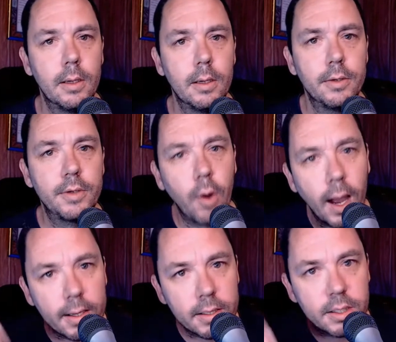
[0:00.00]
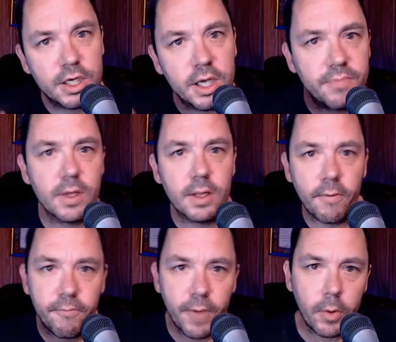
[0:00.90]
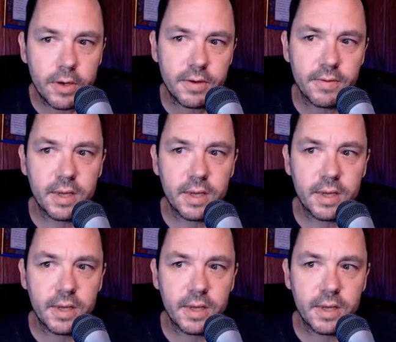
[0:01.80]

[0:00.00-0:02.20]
So I shifted the focus of the